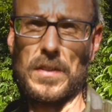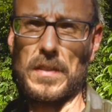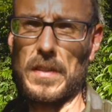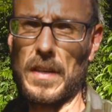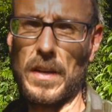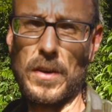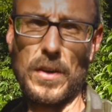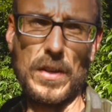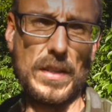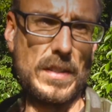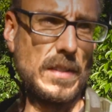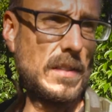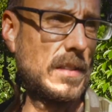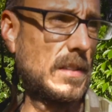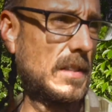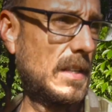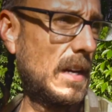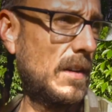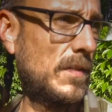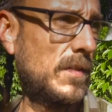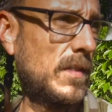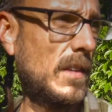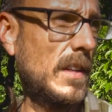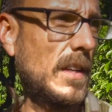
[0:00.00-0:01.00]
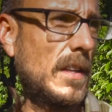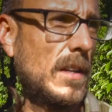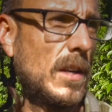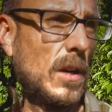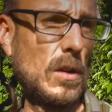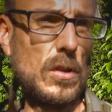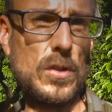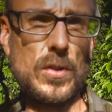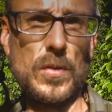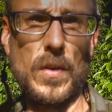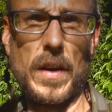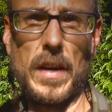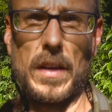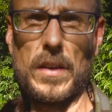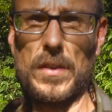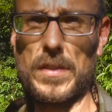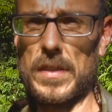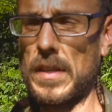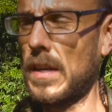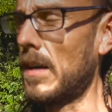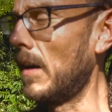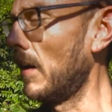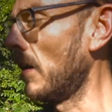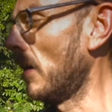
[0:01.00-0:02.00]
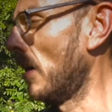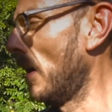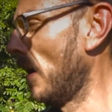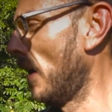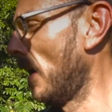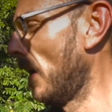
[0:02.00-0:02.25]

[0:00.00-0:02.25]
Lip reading: There is definitely no trails here.